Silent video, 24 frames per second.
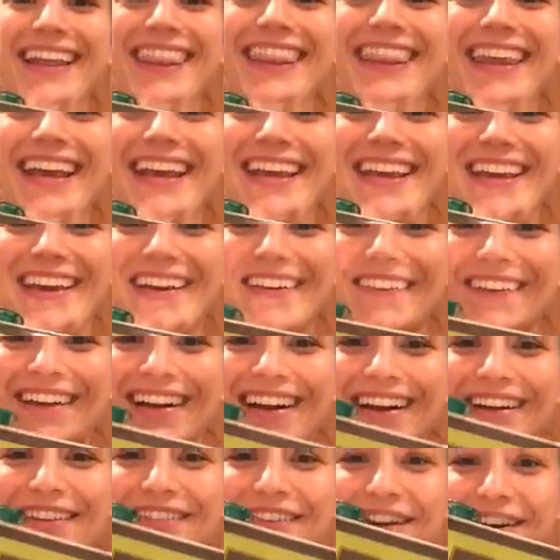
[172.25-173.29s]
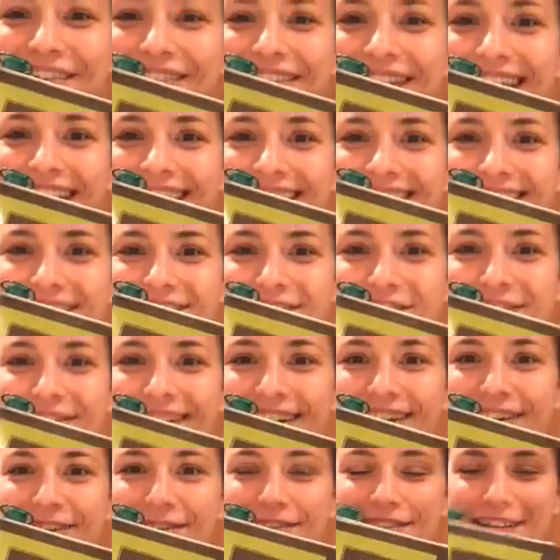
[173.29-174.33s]
thank you, of
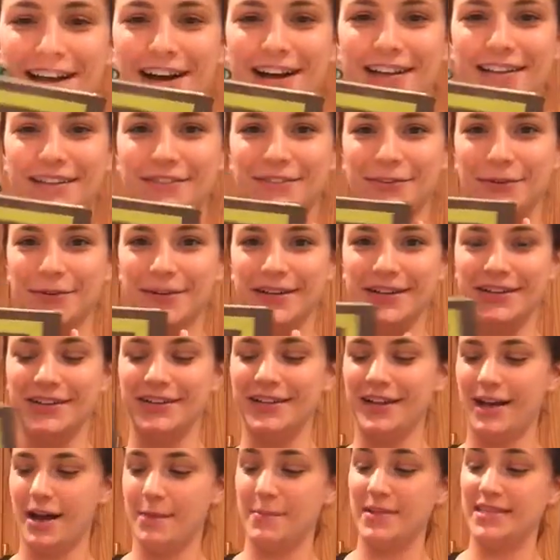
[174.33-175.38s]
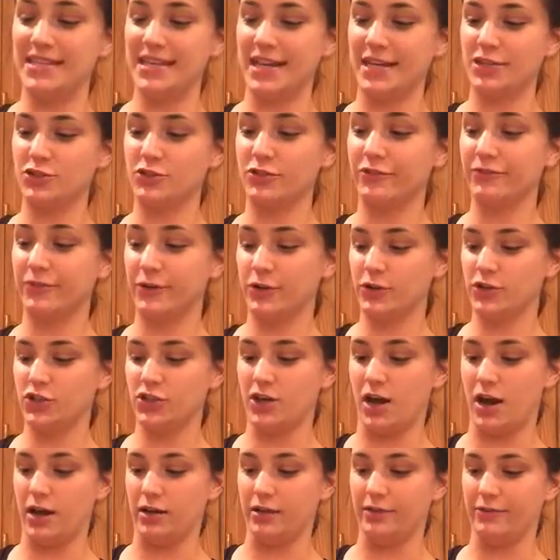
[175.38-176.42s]
Casandrino's olive oil. It's extra
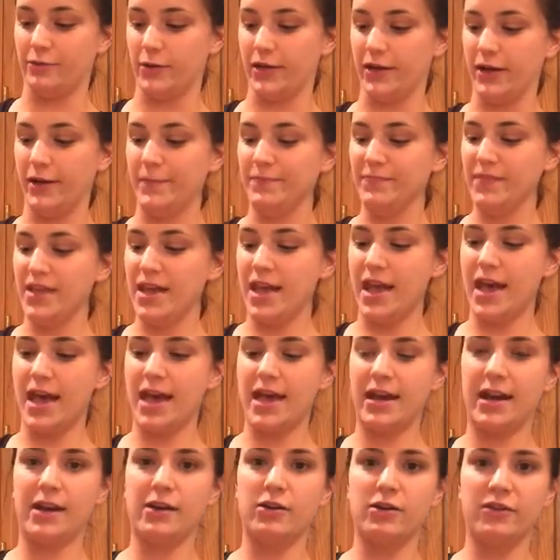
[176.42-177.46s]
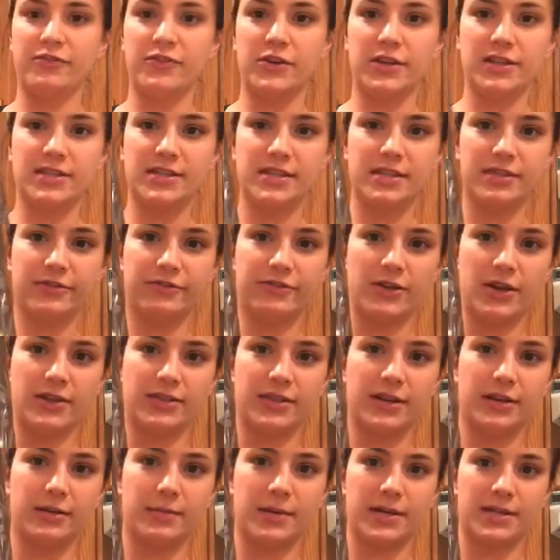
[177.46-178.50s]
virgin olive oil. And I don't know if you can see the
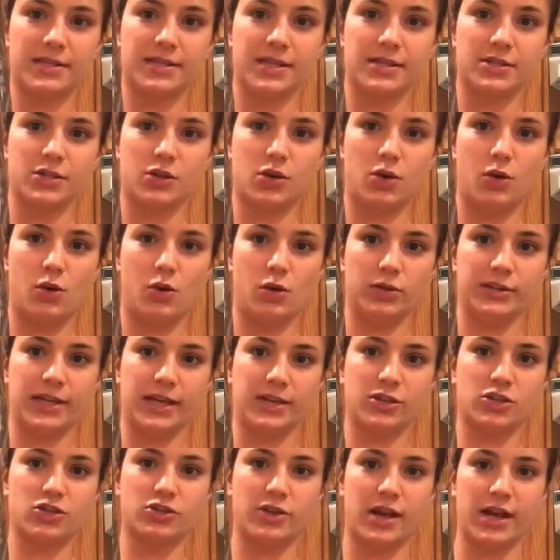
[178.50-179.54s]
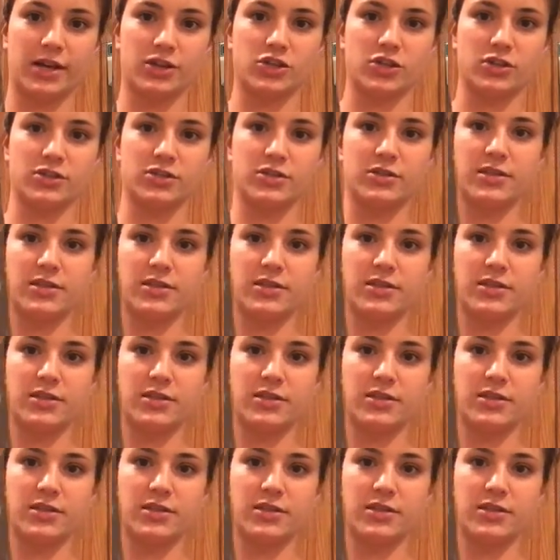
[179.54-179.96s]
front there, but it says cold extraction.